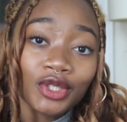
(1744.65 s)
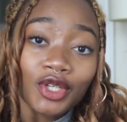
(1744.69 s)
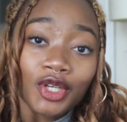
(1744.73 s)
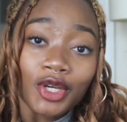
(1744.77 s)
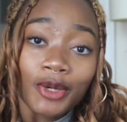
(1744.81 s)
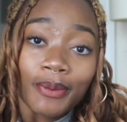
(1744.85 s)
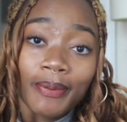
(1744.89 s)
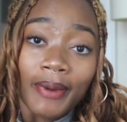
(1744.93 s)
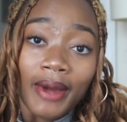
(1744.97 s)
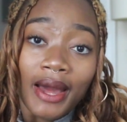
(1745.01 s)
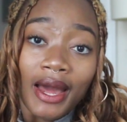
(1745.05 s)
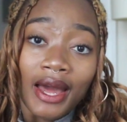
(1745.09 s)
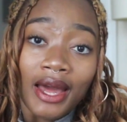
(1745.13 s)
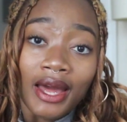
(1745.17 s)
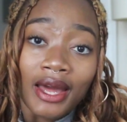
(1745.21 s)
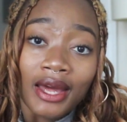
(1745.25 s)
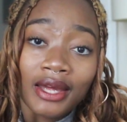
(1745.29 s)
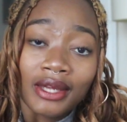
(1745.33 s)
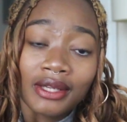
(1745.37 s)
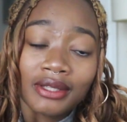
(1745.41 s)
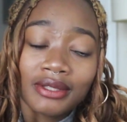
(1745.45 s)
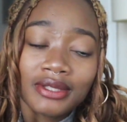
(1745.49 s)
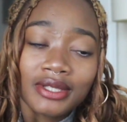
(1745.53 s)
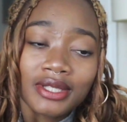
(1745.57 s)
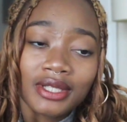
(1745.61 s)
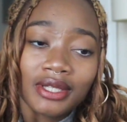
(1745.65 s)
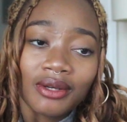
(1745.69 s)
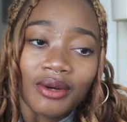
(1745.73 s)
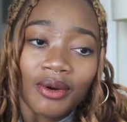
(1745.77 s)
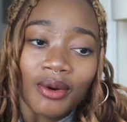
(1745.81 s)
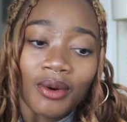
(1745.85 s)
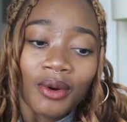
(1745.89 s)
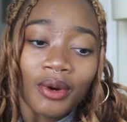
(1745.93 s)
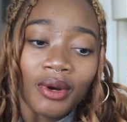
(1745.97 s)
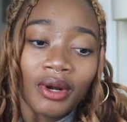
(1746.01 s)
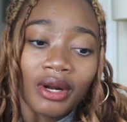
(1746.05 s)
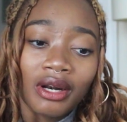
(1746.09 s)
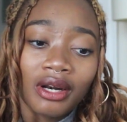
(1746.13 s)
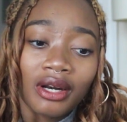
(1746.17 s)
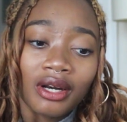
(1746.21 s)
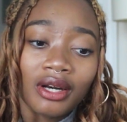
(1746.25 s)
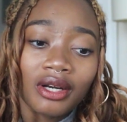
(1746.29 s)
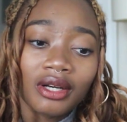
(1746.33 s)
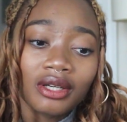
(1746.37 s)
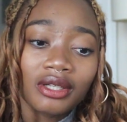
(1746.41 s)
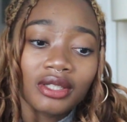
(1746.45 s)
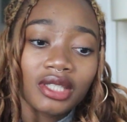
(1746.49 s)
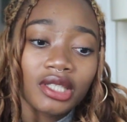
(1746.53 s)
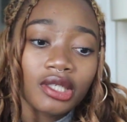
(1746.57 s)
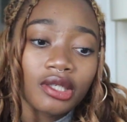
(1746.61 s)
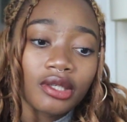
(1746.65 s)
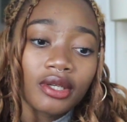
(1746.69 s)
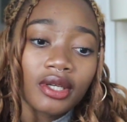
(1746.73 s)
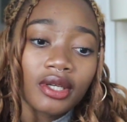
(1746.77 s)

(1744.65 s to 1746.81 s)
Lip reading: look bad or,